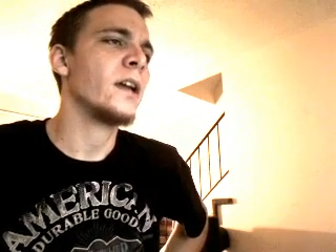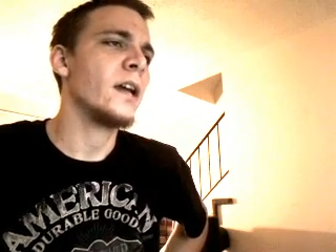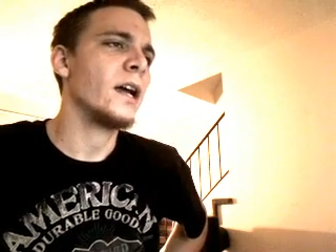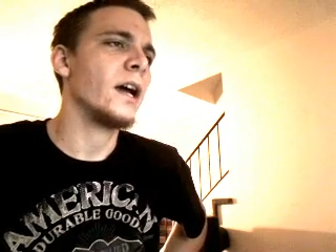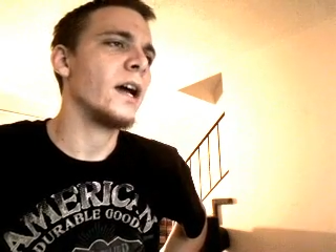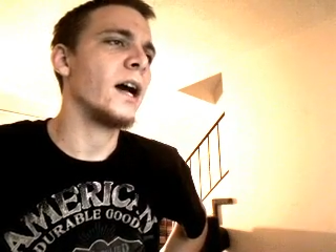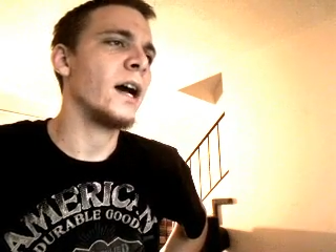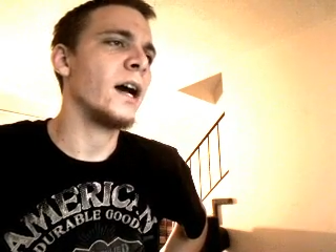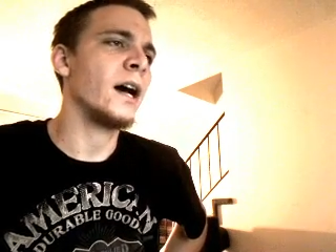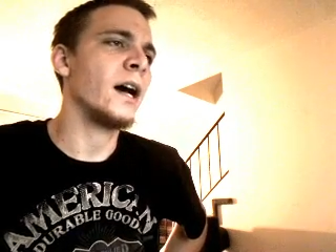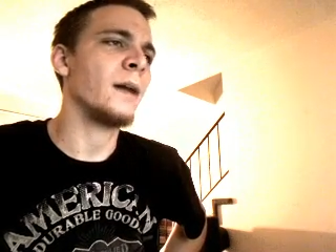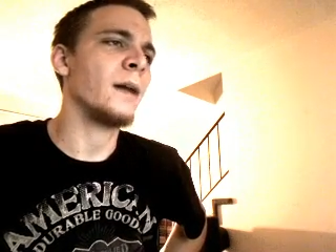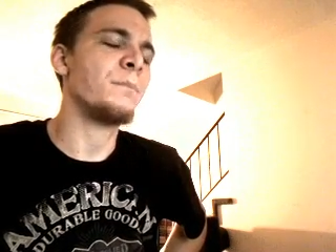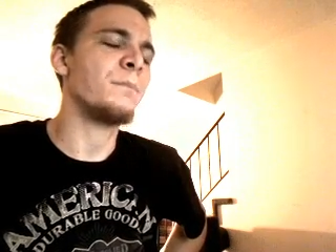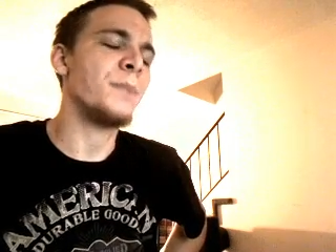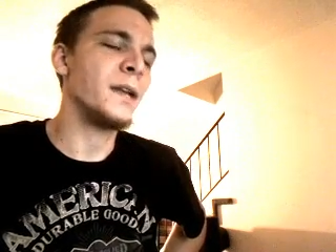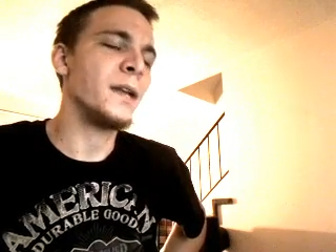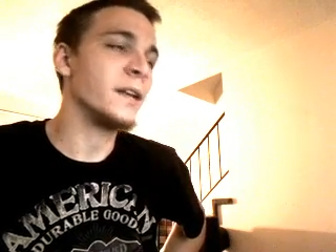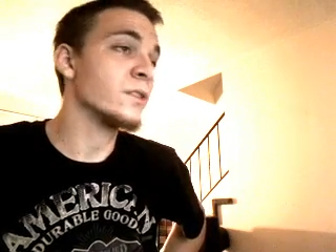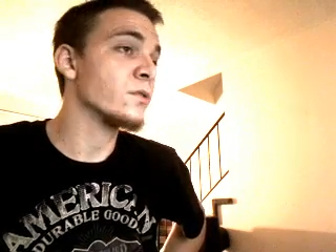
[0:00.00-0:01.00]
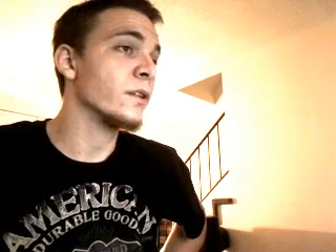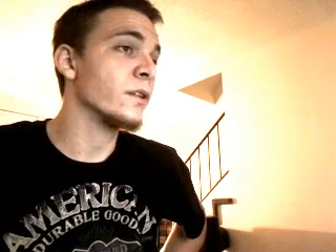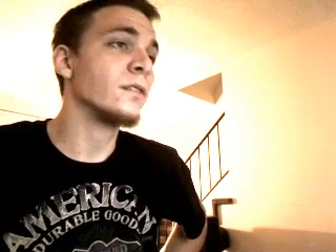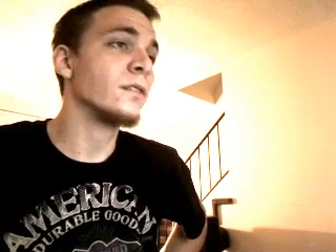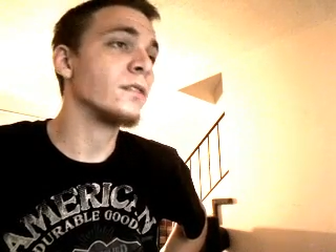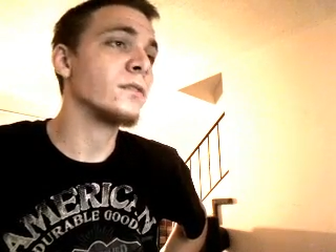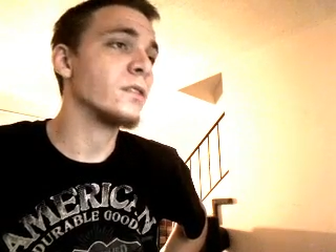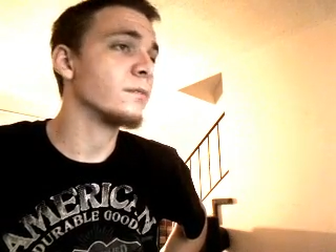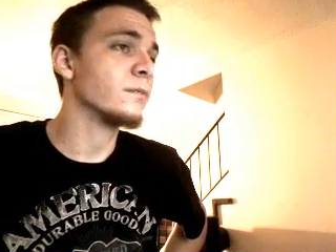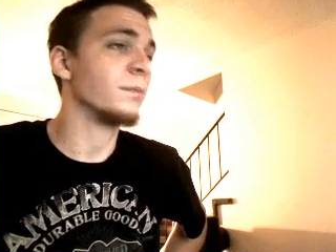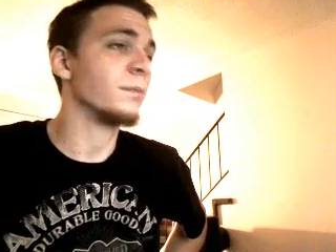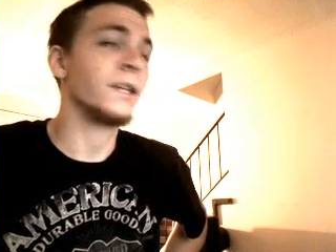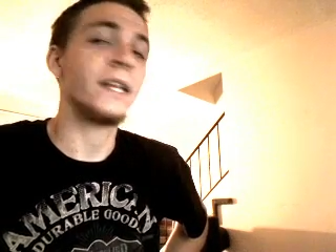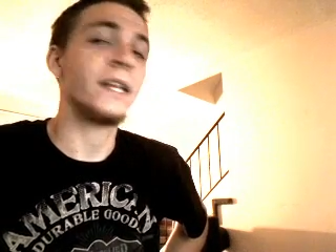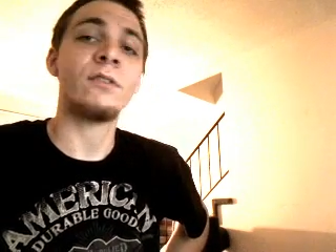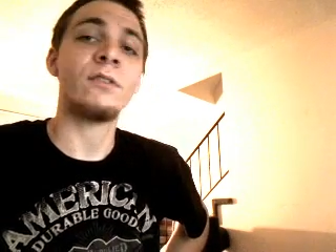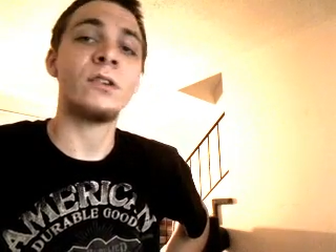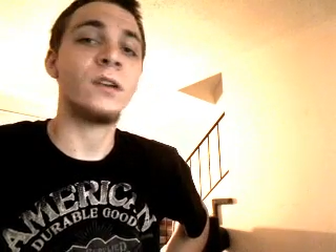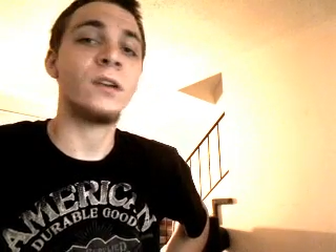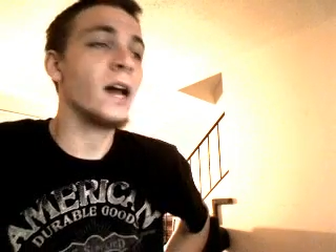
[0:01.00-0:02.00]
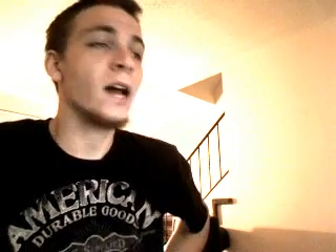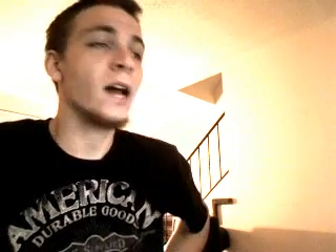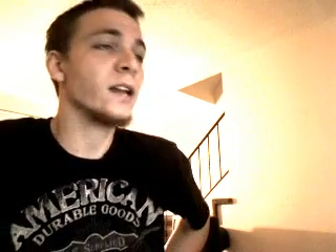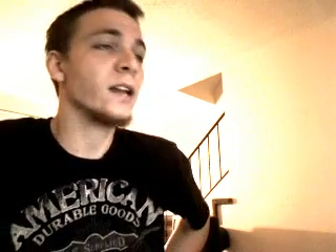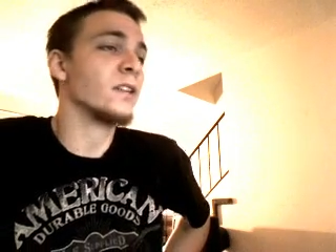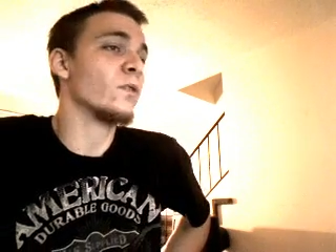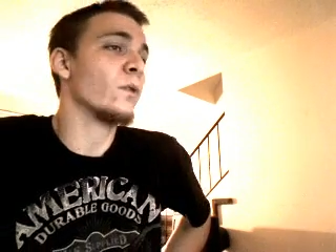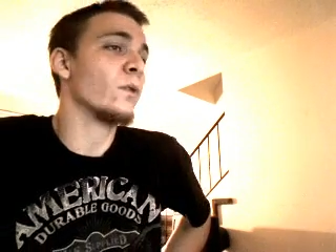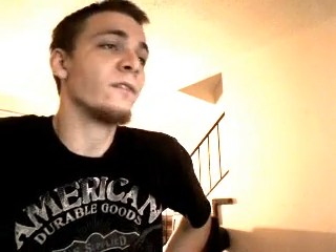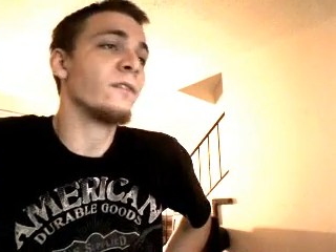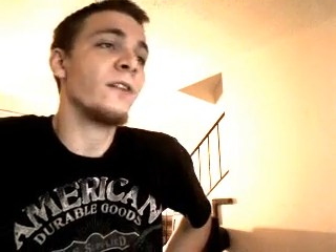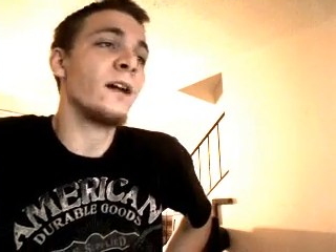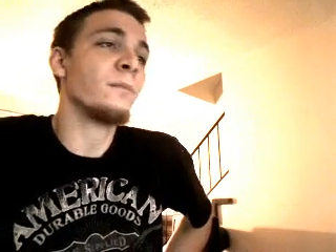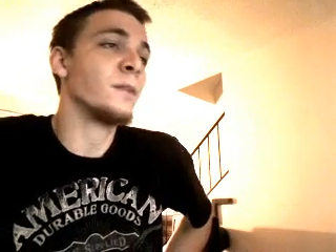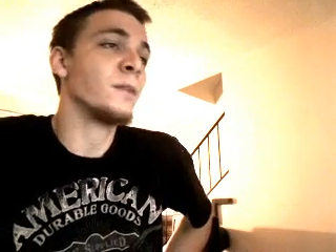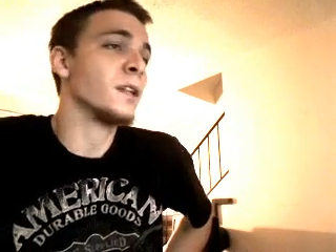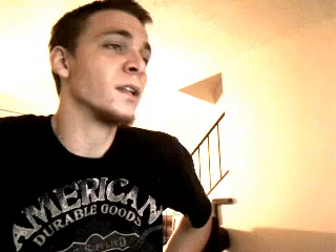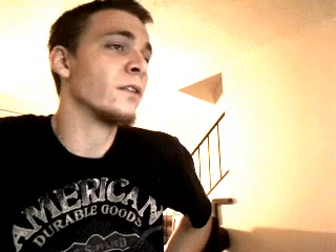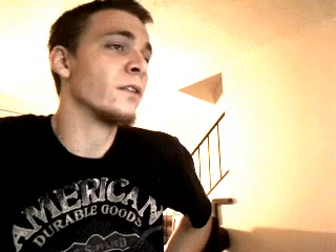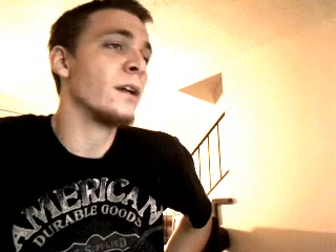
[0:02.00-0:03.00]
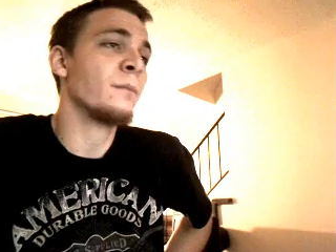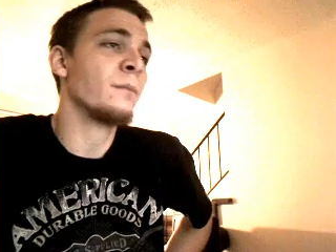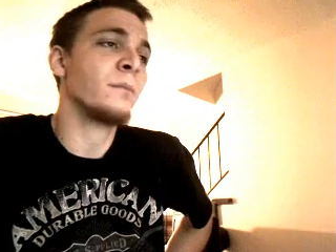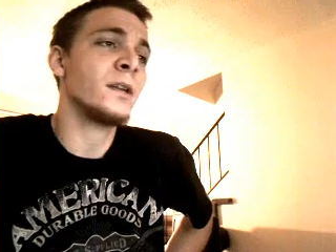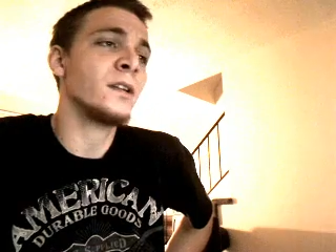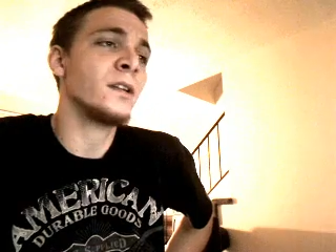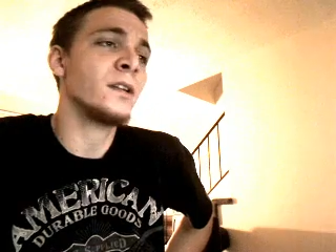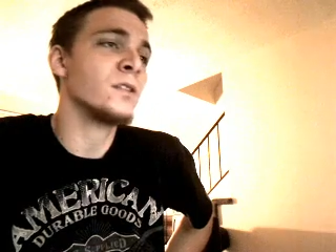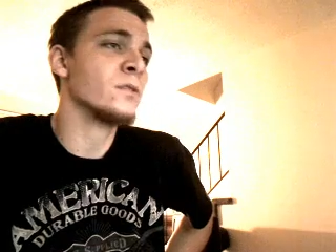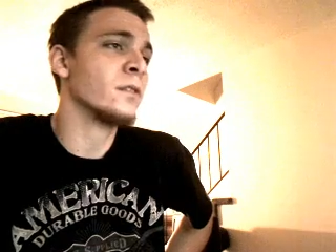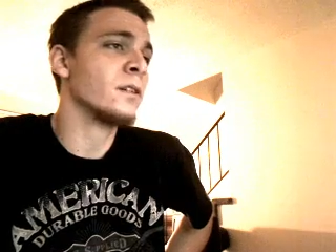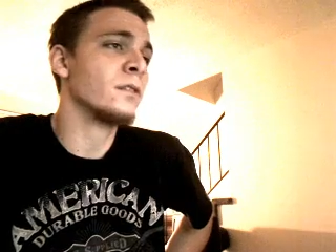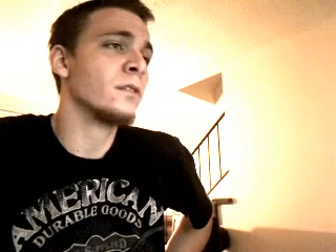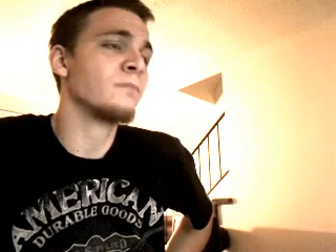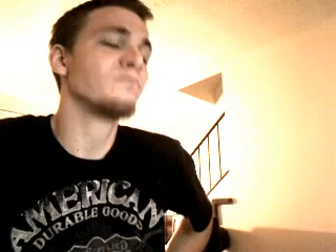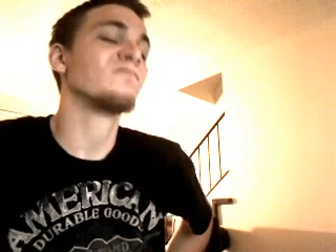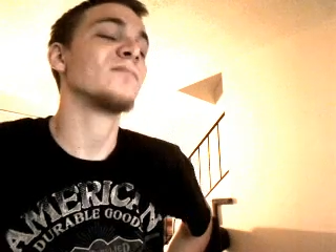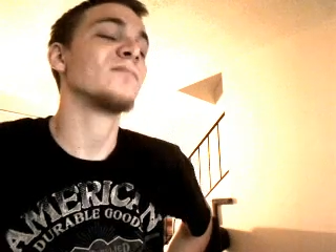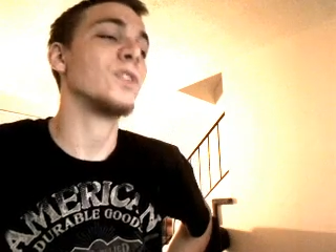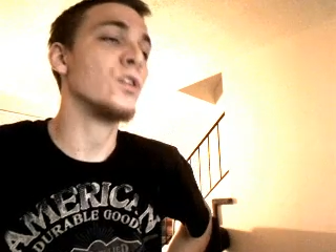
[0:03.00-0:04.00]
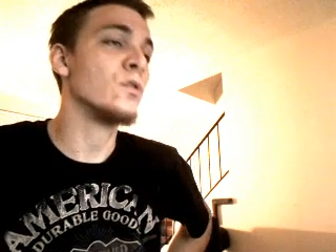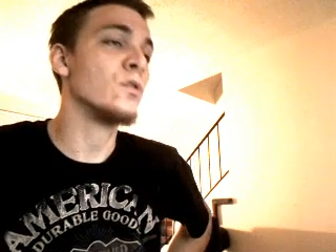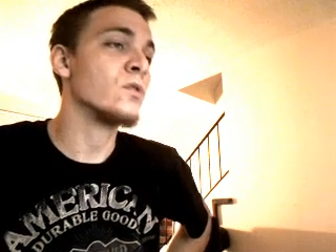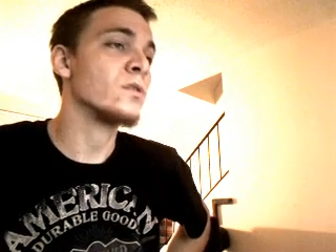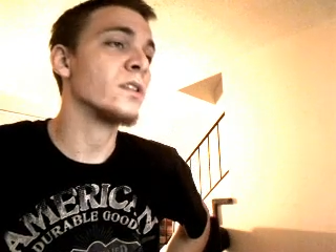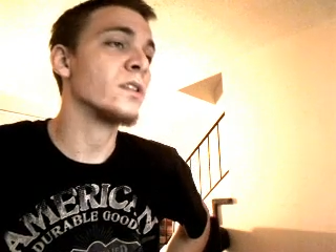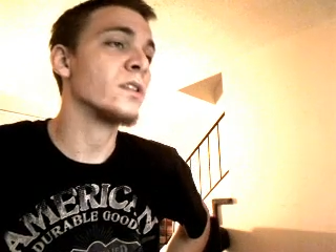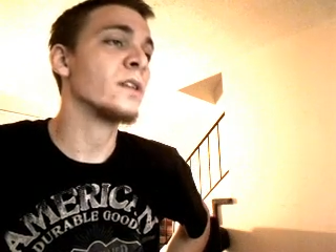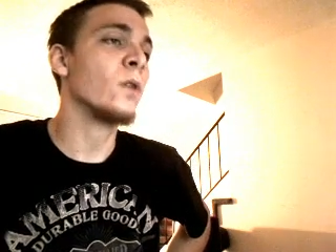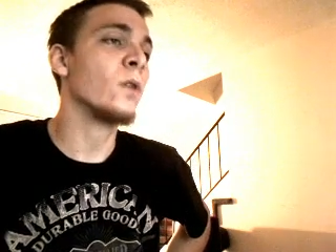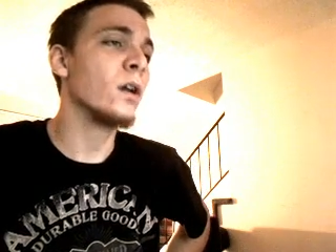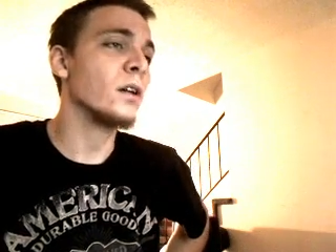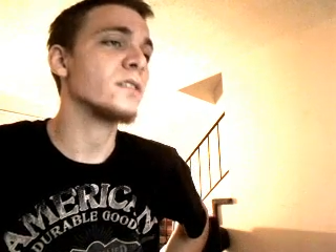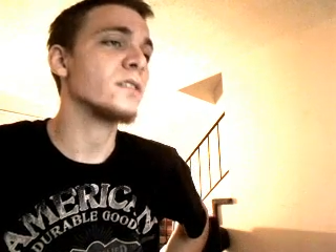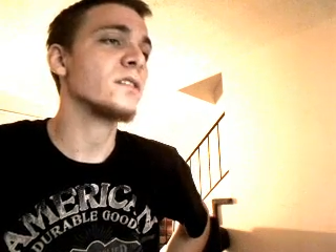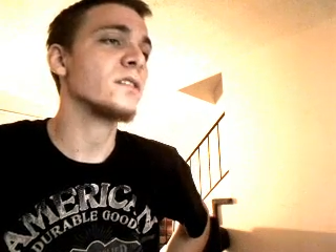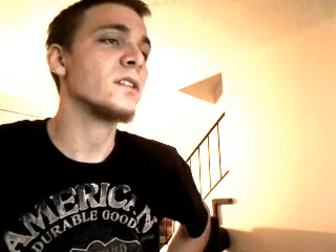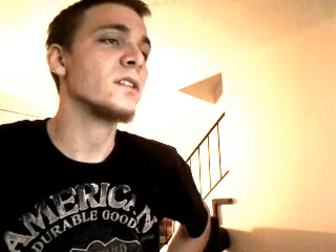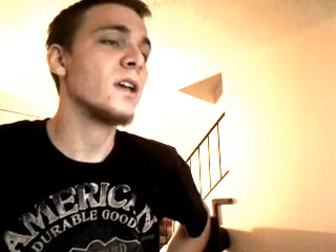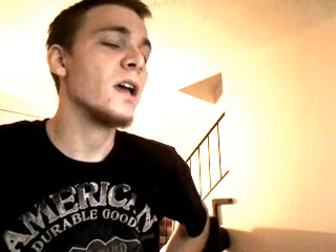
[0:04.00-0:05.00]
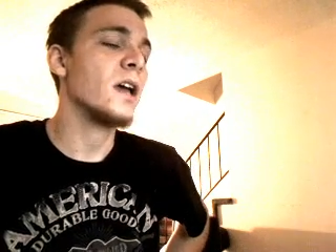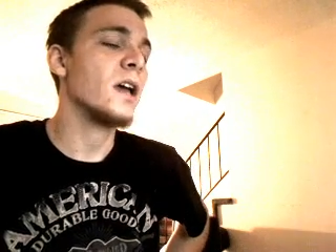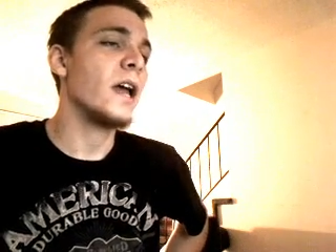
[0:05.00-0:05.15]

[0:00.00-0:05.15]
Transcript: Benadryl, believe it or not, a 25 milligram Benadryl usually works.